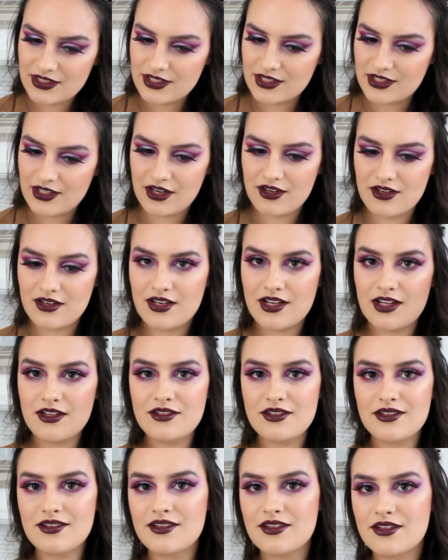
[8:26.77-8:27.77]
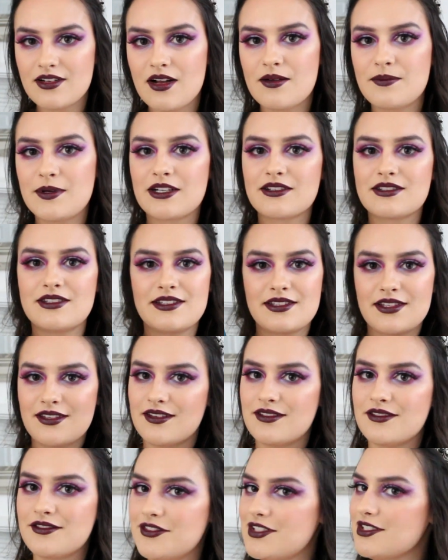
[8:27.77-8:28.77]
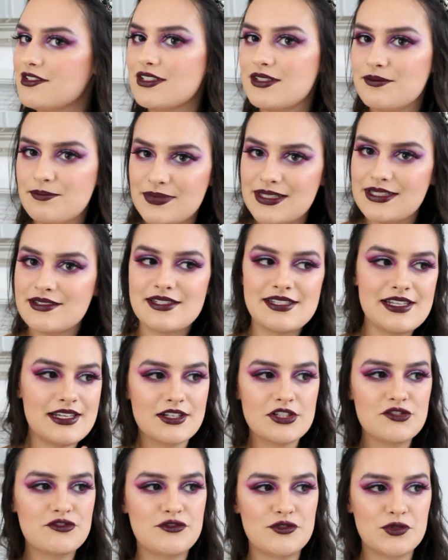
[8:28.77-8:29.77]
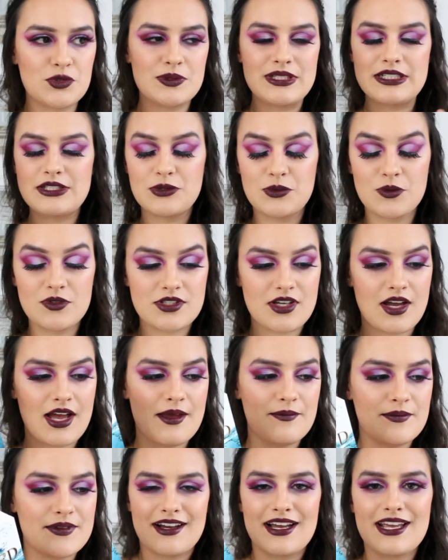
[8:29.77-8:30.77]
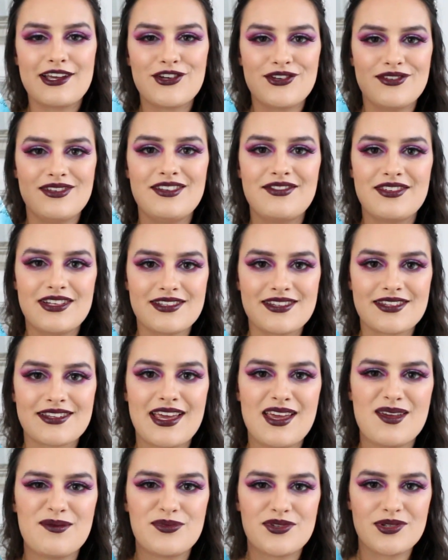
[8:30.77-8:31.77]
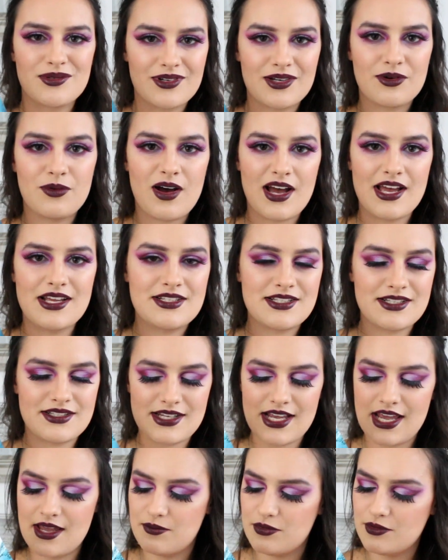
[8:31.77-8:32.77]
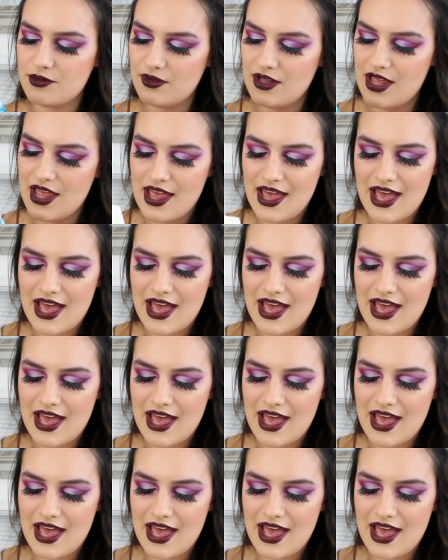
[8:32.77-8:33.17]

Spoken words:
You know, London Starbucks is very busy and full at all times. I couldn't even escape to a quieter table.